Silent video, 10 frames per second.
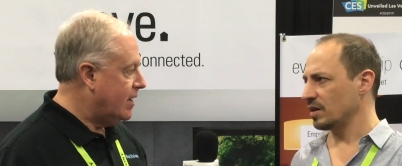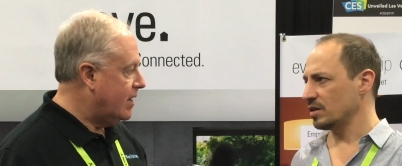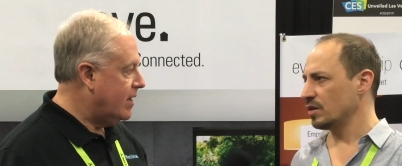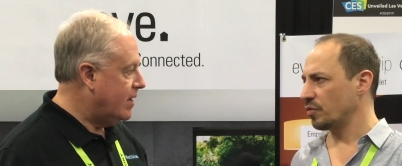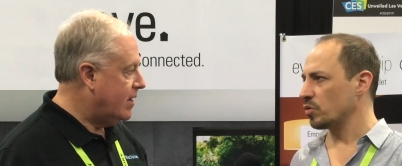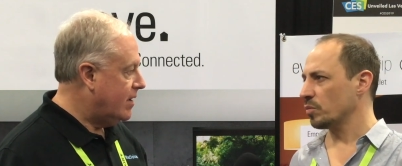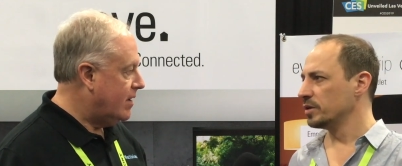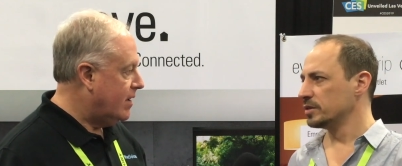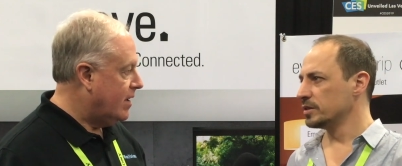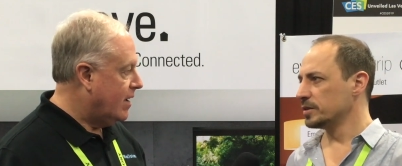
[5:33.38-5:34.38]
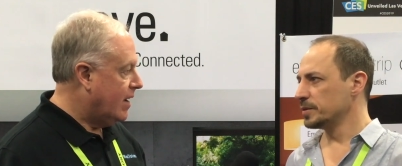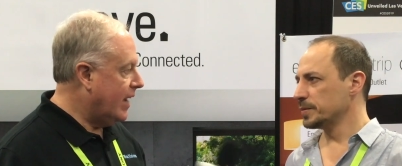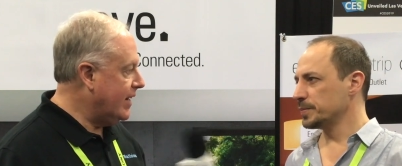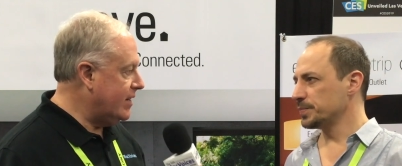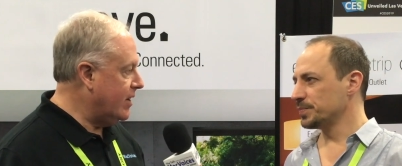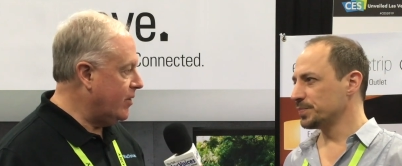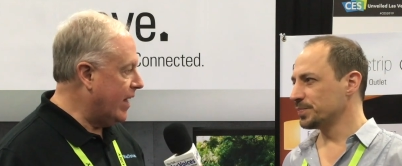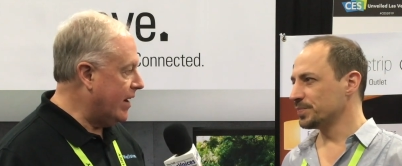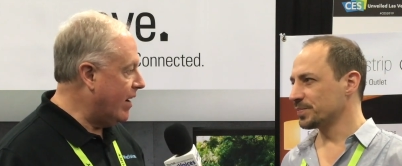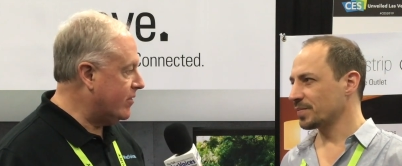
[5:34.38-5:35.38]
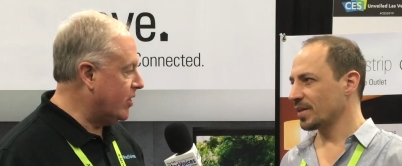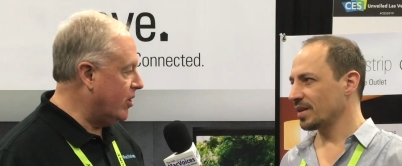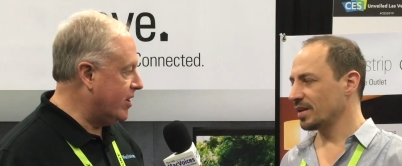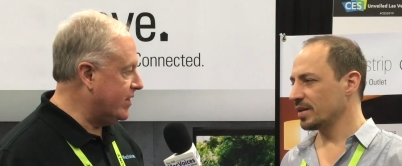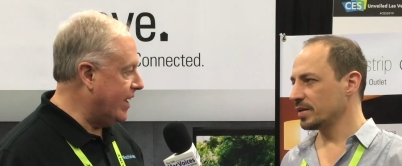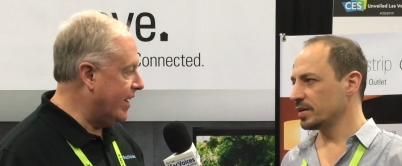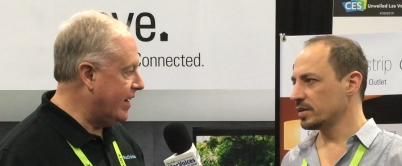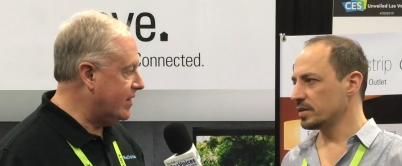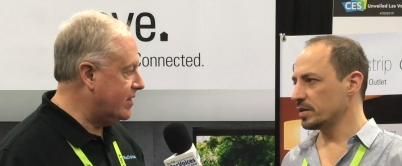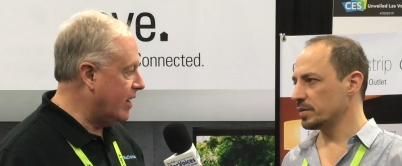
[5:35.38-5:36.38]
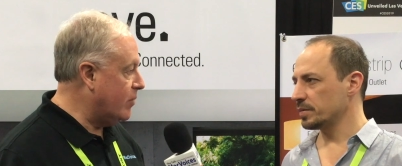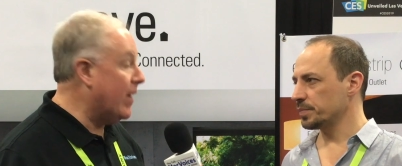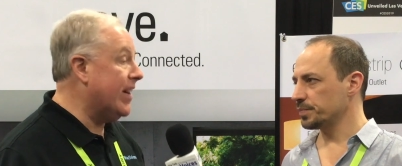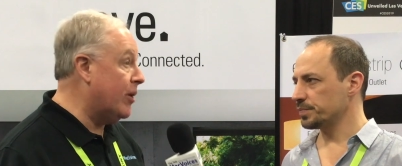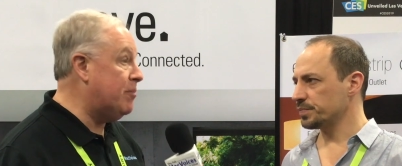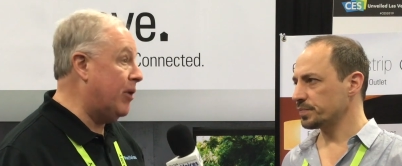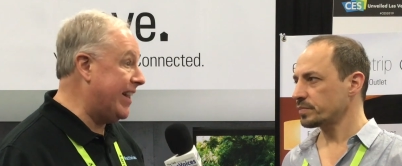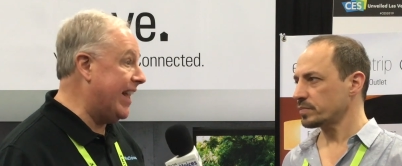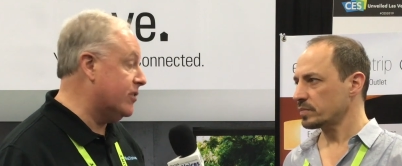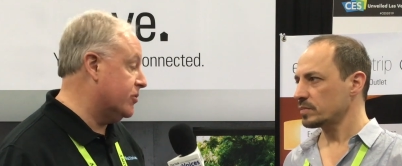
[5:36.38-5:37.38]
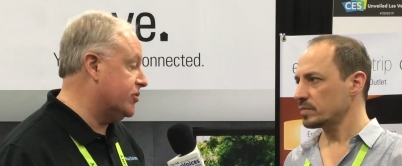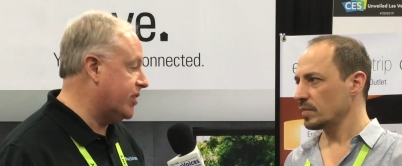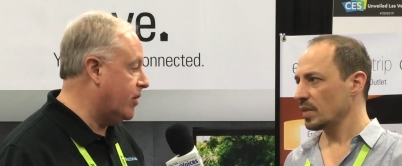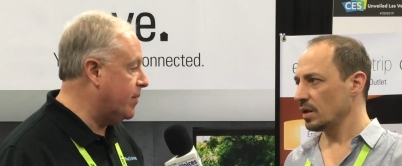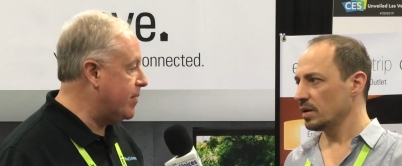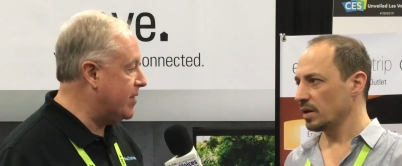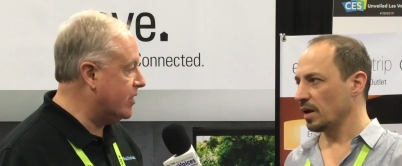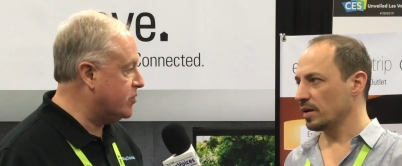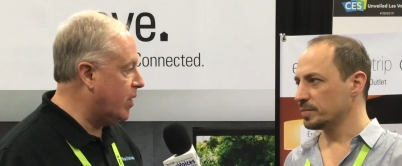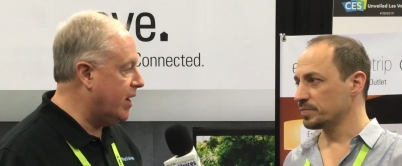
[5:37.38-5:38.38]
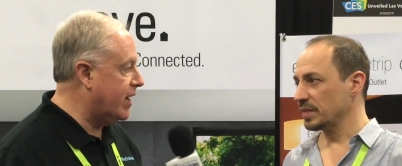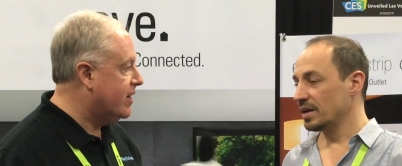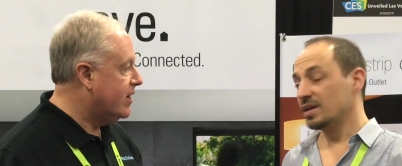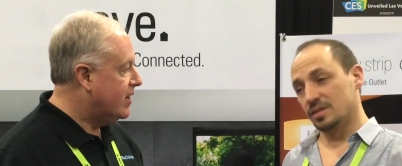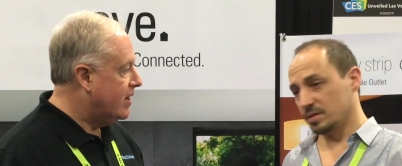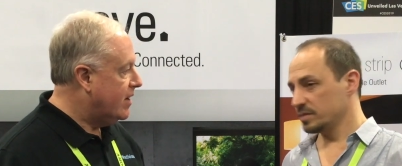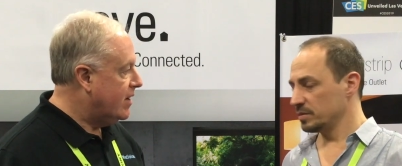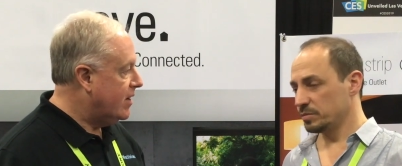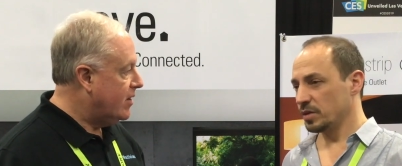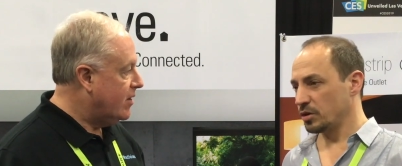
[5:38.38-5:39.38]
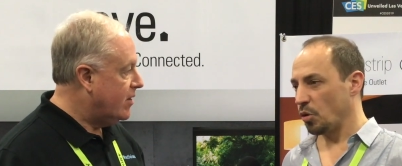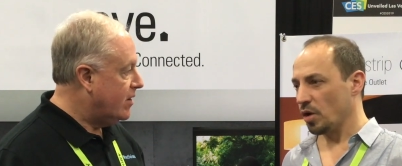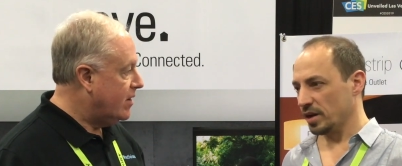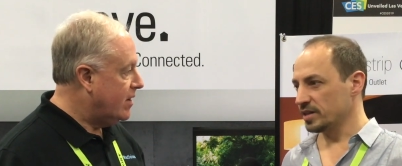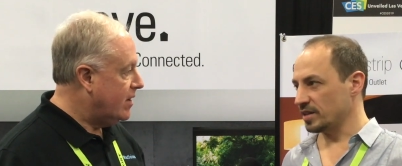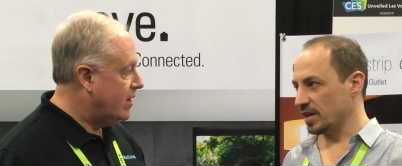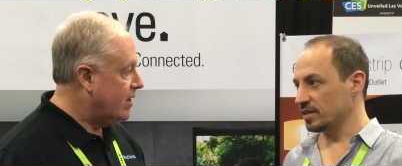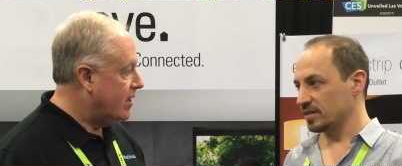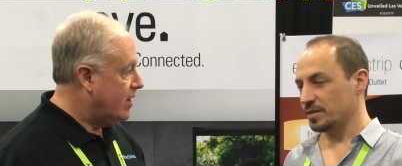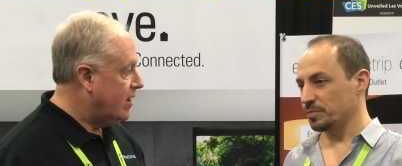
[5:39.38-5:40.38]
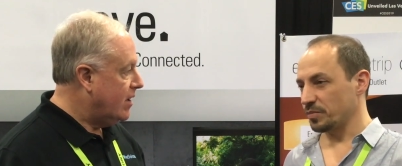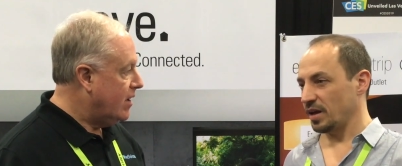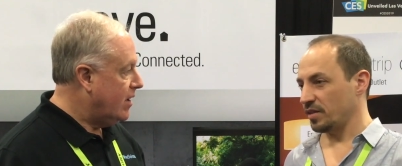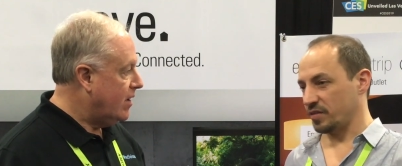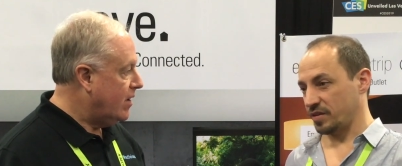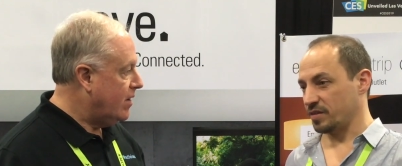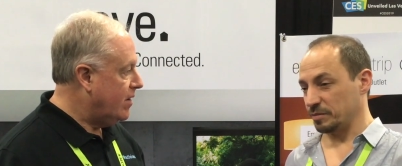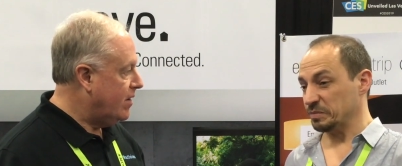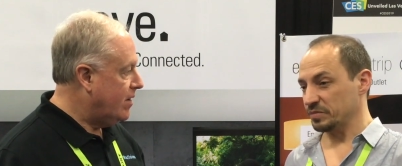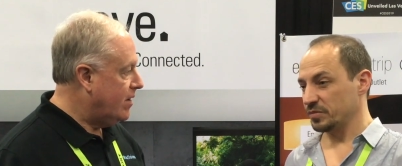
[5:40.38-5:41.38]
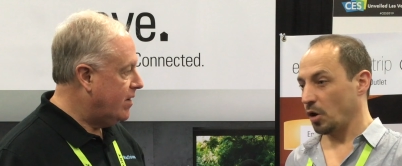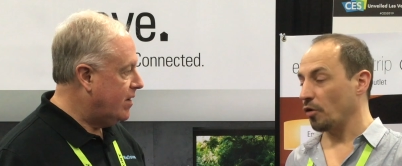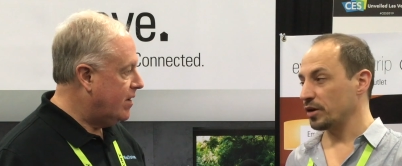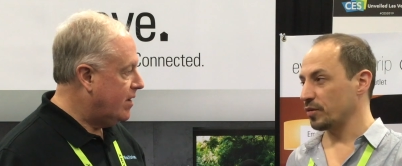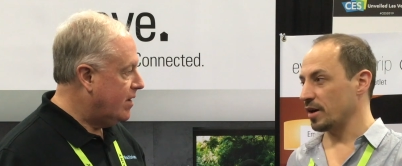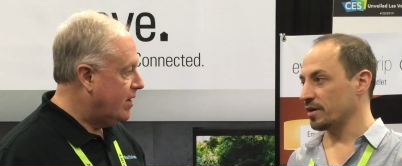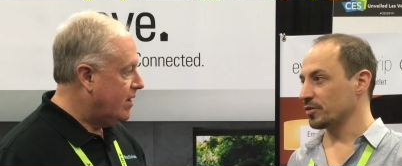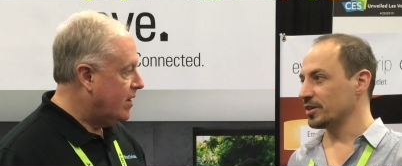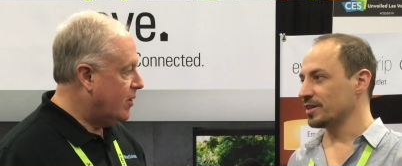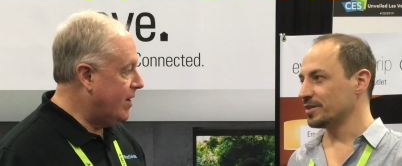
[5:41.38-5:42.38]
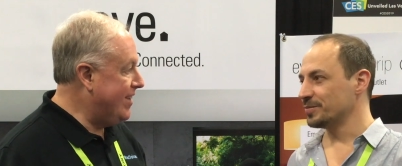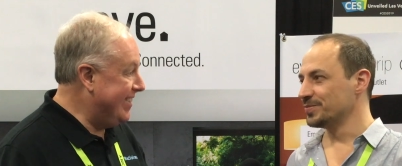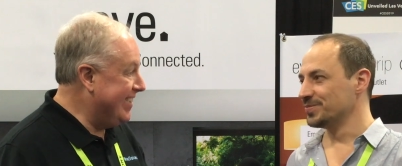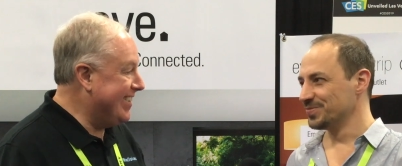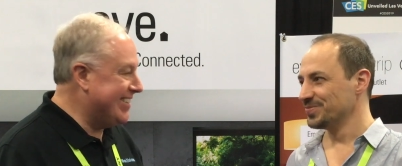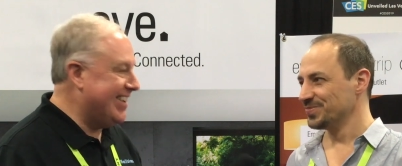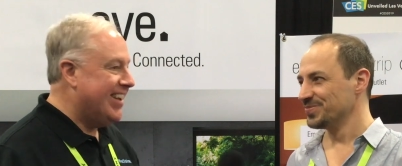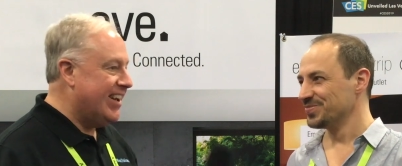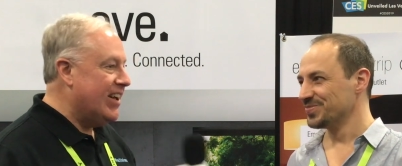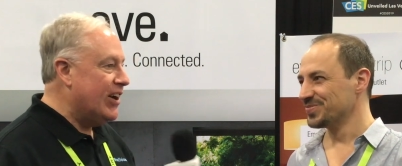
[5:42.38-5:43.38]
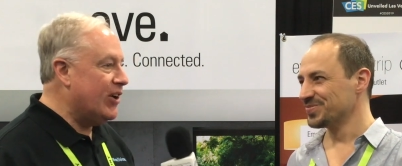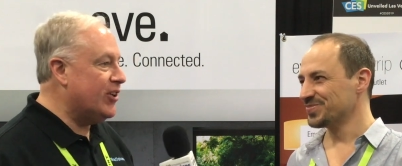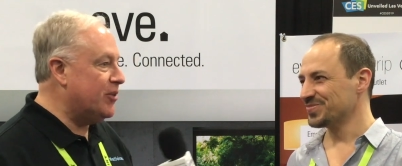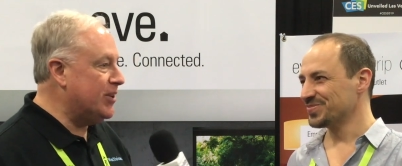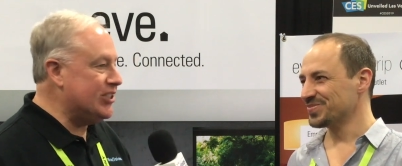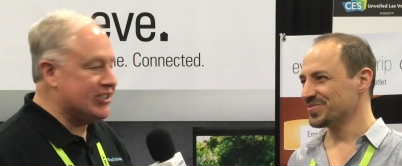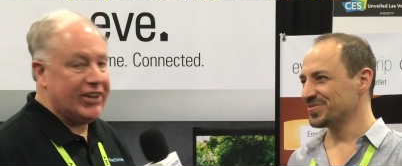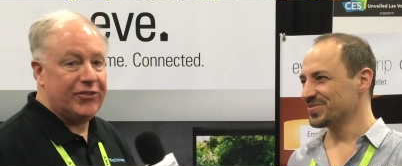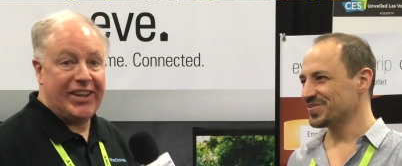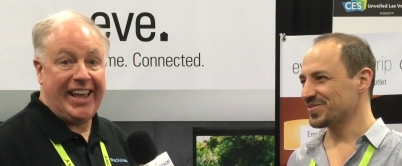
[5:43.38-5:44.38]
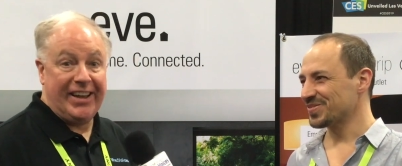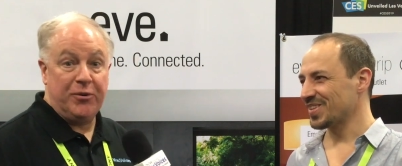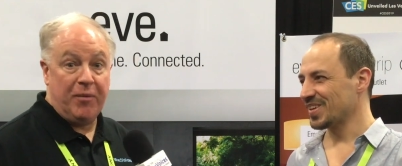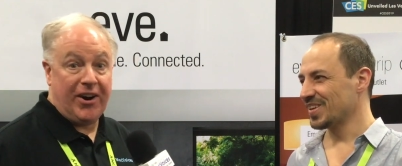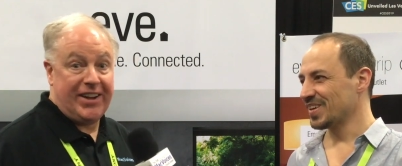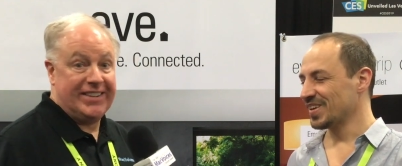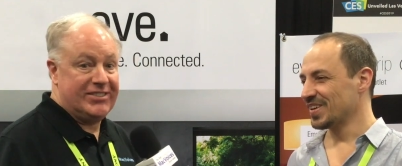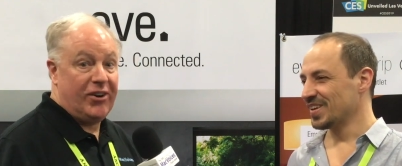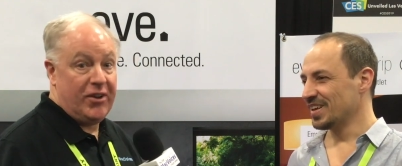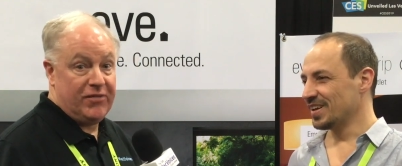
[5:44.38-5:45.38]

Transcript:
Speaker 1: in Eve Room. I didn't know that. I'll have to look at that. Well, I don't burn candles, so maybe that's why.
Speaker 2: Google it, and
Speaker 1: it's horrifying, really. Oh, good. We just killed the candle market. Sorry,